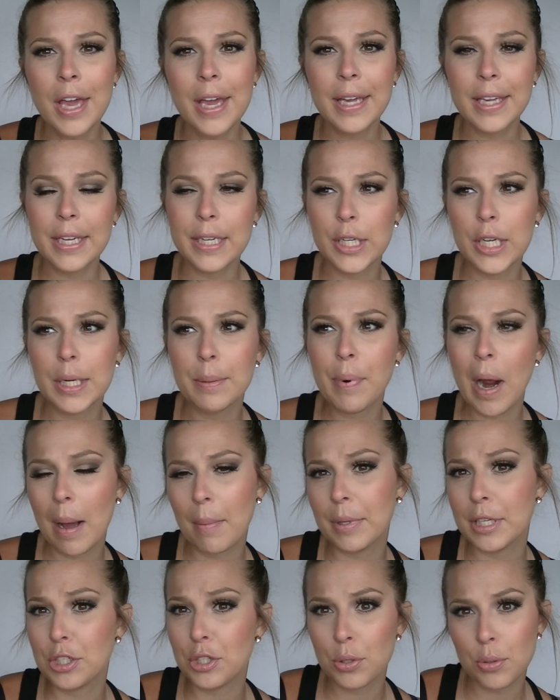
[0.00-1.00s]
You need
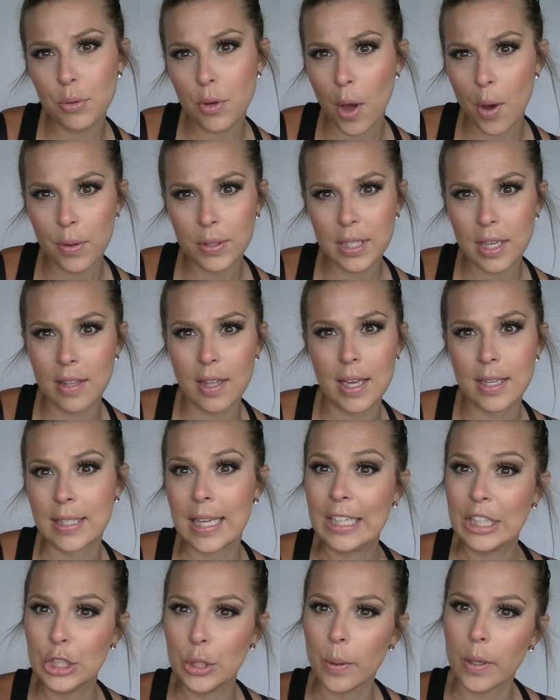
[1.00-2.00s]
probably 2 coats of this
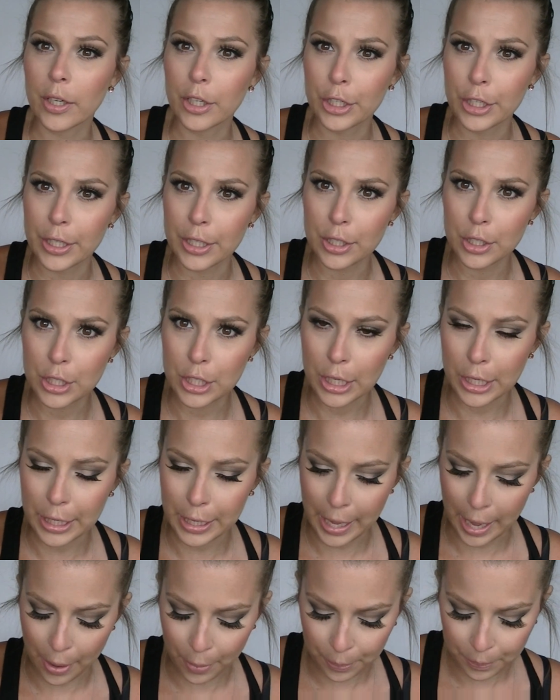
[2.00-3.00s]
and you are good to
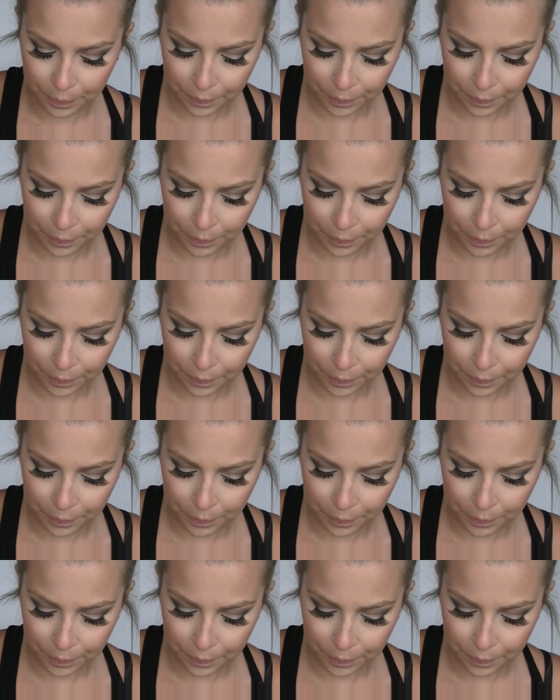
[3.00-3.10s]
go.